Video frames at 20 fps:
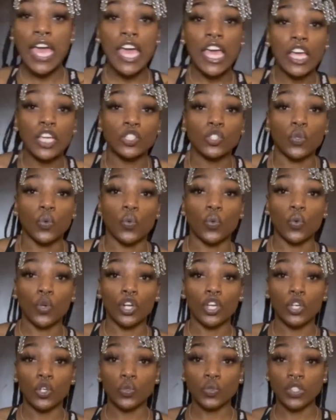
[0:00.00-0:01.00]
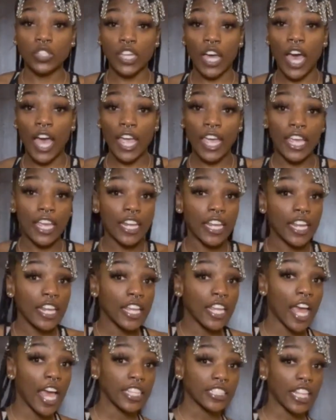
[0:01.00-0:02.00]
It's real tight, and then it
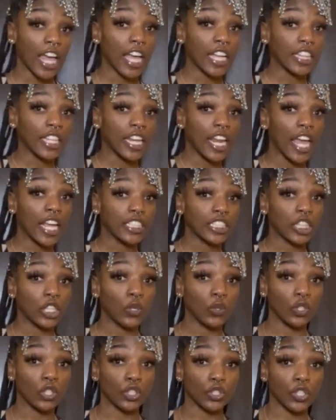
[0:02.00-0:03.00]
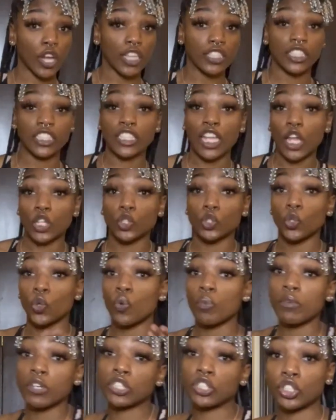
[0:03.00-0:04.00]
has like a nice low distress. It's not too
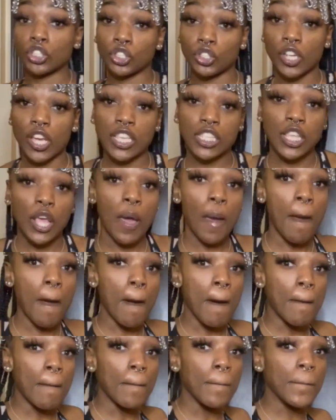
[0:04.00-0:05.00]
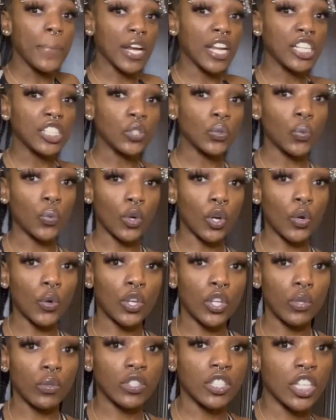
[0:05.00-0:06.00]
much distress, but it's real
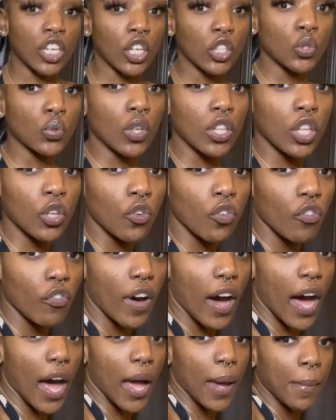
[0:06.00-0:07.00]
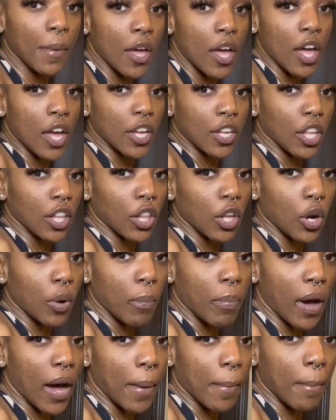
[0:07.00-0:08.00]
cute to get you a little vibe, your little
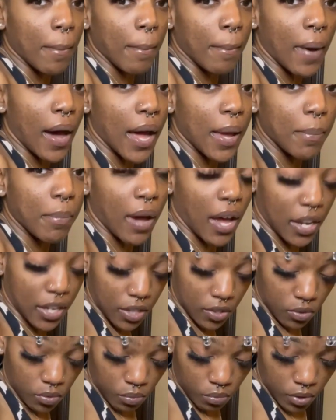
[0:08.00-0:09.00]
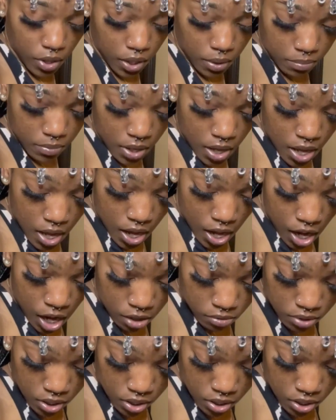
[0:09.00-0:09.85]
pop. My pocket's ripped. I don't